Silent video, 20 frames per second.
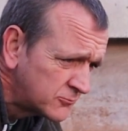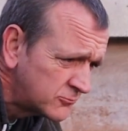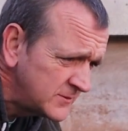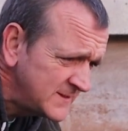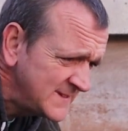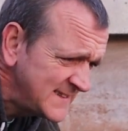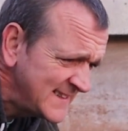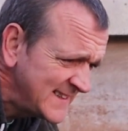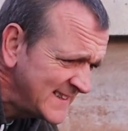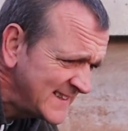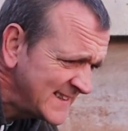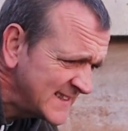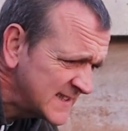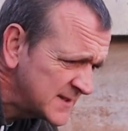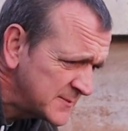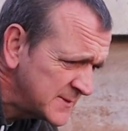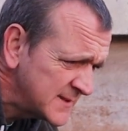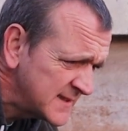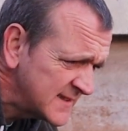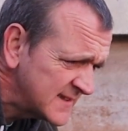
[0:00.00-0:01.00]
Do I
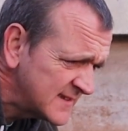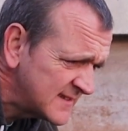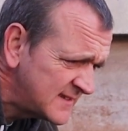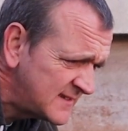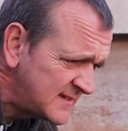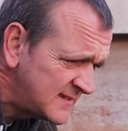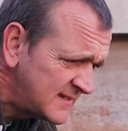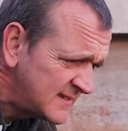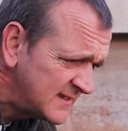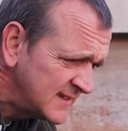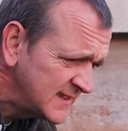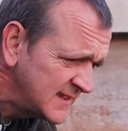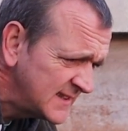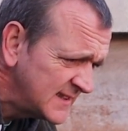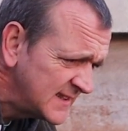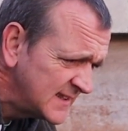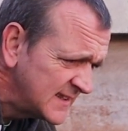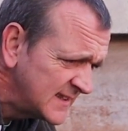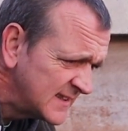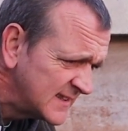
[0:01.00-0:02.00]
really need to be that
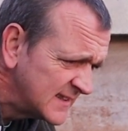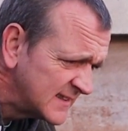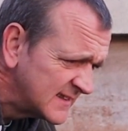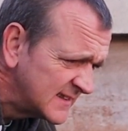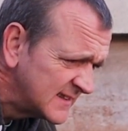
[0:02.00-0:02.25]
high?